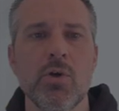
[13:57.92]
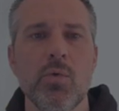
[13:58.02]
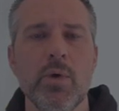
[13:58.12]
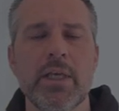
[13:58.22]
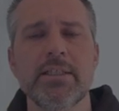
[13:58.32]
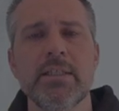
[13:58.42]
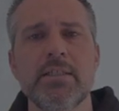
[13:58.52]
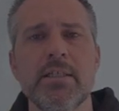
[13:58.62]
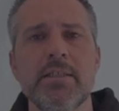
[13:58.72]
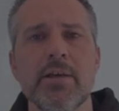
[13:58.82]
we can see
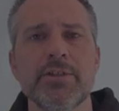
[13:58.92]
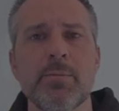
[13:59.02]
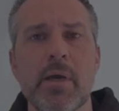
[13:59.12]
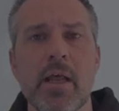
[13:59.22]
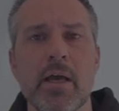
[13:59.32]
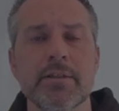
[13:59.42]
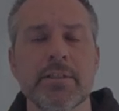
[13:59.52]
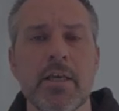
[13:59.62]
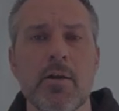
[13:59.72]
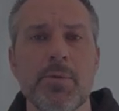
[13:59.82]
details about how to
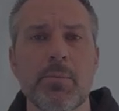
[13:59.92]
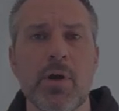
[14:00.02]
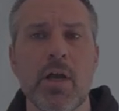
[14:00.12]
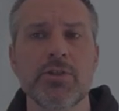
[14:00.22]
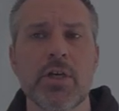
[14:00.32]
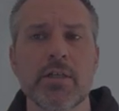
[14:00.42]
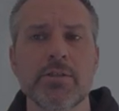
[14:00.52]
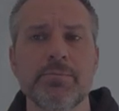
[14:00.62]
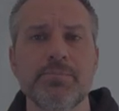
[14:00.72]
set up the project,